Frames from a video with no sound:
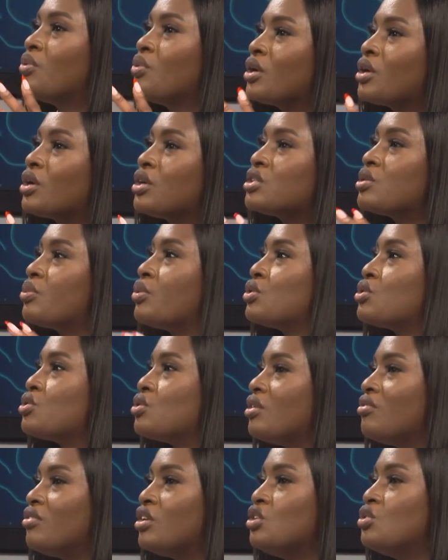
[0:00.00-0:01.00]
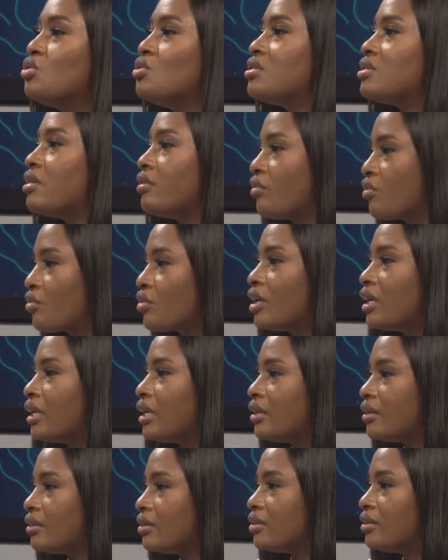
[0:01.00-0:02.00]
not supposed to even use them freely.
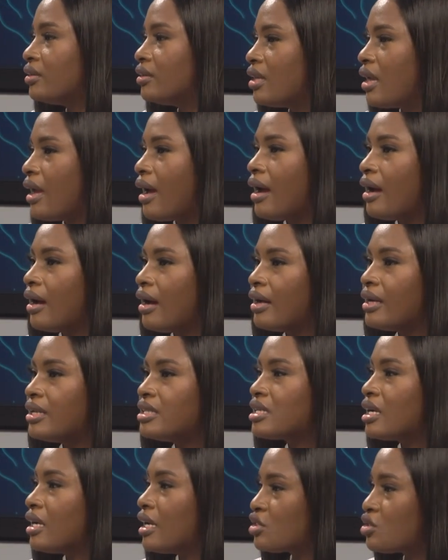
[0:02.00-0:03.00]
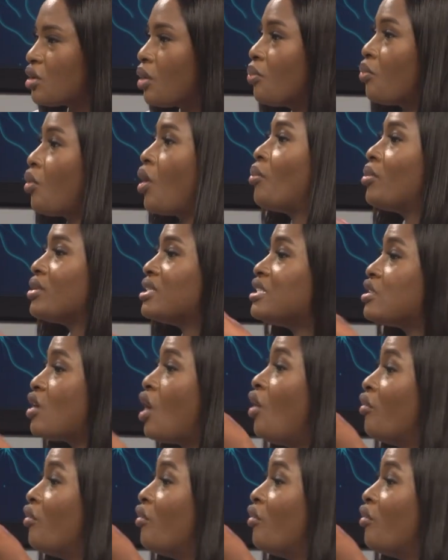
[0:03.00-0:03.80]
They are intellectual properties of